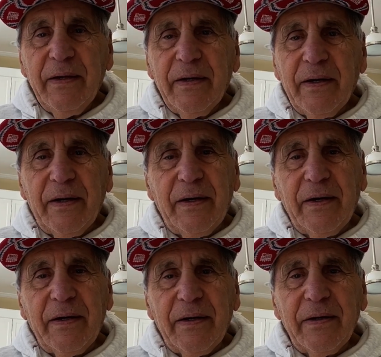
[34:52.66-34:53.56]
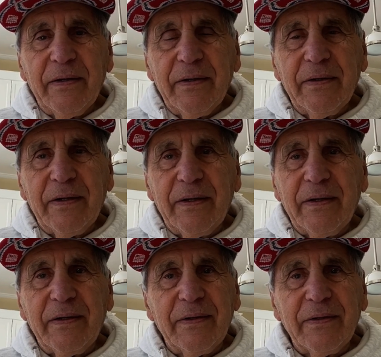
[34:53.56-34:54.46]
You
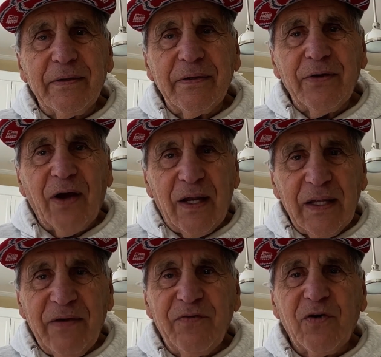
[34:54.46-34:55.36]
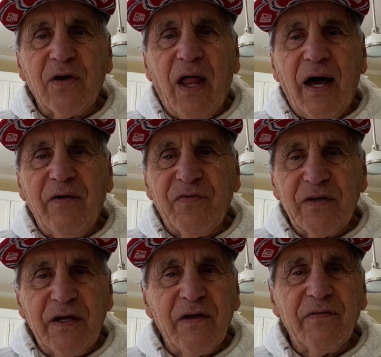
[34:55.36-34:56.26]
got to live your life, and
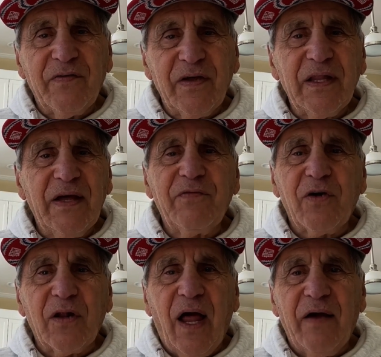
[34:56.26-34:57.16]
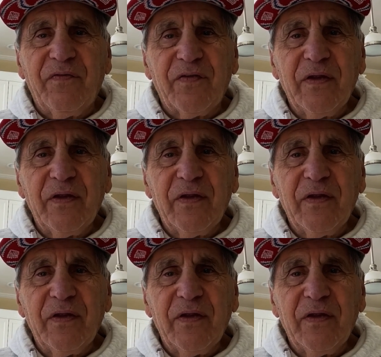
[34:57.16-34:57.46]
you'll live your life.